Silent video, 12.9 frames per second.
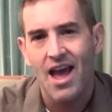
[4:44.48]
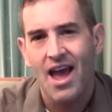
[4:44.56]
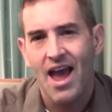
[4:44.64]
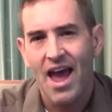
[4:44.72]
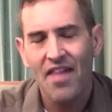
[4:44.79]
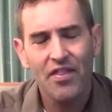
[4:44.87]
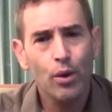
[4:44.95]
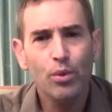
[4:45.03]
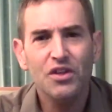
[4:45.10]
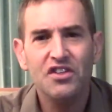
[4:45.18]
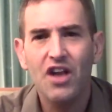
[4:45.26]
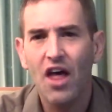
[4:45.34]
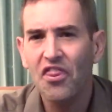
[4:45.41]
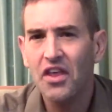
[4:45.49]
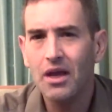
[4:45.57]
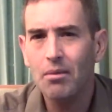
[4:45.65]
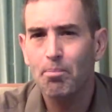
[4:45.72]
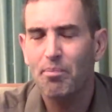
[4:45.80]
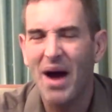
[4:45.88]
And there was
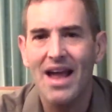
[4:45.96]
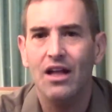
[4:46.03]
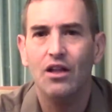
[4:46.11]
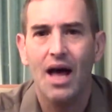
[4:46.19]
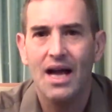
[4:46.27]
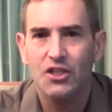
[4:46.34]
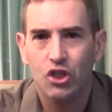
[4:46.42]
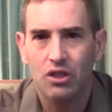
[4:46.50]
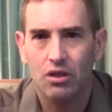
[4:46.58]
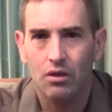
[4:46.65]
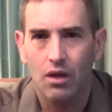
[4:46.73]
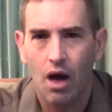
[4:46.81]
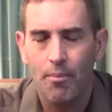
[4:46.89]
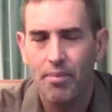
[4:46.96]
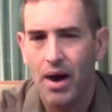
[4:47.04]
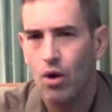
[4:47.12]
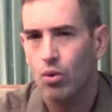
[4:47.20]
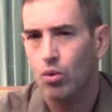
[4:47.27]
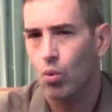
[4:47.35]
nothing biological
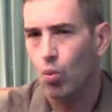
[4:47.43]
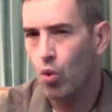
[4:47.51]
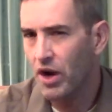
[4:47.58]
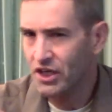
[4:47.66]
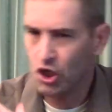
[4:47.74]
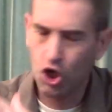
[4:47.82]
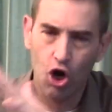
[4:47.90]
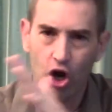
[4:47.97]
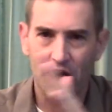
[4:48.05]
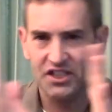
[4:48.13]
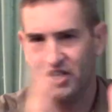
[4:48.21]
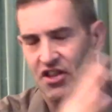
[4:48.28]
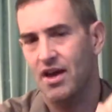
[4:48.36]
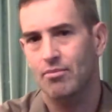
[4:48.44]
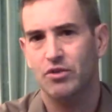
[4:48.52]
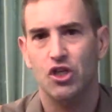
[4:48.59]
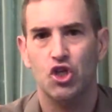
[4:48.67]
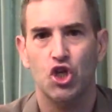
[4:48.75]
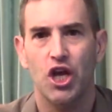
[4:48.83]
about what caused them
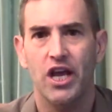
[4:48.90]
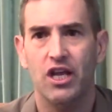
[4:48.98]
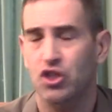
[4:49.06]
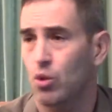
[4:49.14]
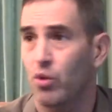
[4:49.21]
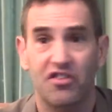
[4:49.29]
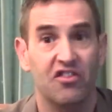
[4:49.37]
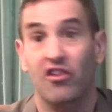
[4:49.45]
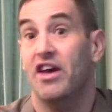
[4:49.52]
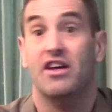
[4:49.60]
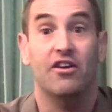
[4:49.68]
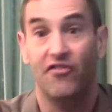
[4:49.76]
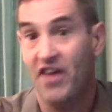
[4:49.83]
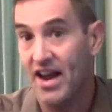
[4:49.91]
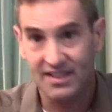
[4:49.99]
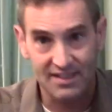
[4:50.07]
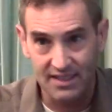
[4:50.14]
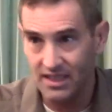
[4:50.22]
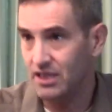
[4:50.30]
to change. It wasn't like a
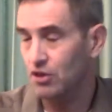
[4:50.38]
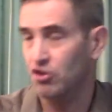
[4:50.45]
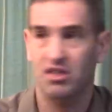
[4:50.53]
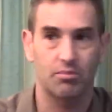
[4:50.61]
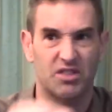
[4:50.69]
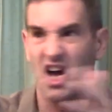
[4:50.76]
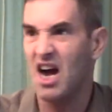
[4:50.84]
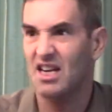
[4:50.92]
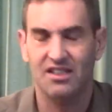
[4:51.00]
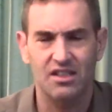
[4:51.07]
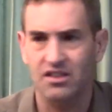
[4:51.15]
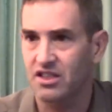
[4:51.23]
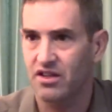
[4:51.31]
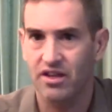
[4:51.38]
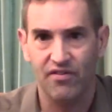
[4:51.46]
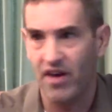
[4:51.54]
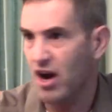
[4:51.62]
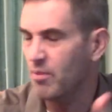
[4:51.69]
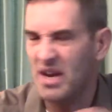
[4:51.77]
vaccine or some toxins in the
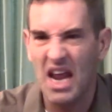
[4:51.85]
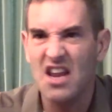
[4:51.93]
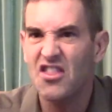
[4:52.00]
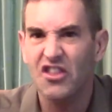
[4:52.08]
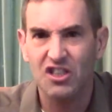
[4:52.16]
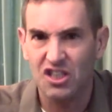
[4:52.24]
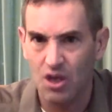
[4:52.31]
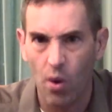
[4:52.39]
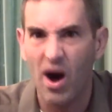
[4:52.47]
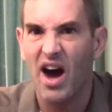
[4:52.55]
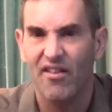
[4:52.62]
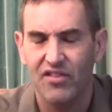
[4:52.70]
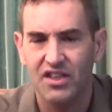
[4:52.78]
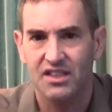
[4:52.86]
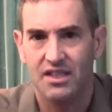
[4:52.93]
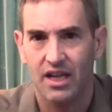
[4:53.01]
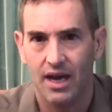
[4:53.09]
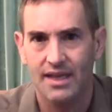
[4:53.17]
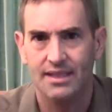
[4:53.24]
environment, anything so obvious
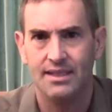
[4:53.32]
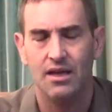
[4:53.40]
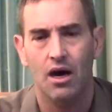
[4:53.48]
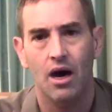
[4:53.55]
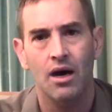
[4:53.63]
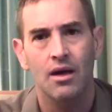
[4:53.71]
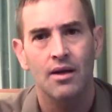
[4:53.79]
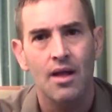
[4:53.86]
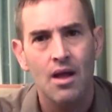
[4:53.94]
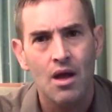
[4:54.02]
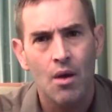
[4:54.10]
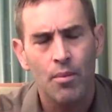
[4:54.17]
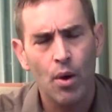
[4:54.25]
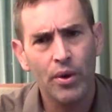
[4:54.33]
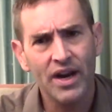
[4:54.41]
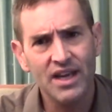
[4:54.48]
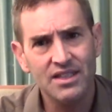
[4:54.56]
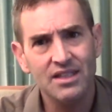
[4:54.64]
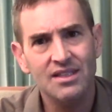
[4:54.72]
that I saw. But what
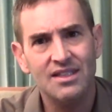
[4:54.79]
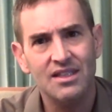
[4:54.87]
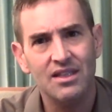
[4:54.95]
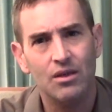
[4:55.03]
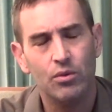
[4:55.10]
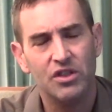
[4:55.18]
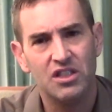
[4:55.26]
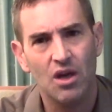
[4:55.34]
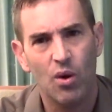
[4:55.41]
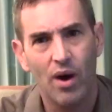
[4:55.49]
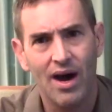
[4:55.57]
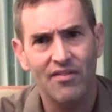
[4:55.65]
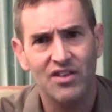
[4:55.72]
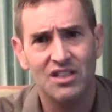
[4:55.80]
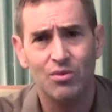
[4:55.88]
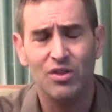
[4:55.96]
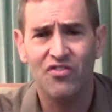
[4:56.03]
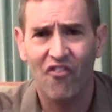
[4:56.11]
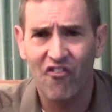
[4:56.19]
I did see that was so obvious
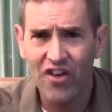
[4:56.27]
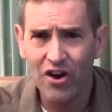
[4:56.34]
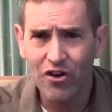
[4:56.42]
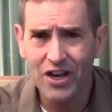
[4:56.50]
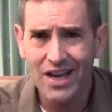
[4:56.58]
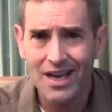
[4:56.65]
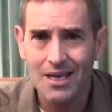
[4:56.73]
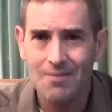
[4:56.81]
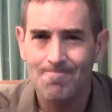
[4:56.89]
was very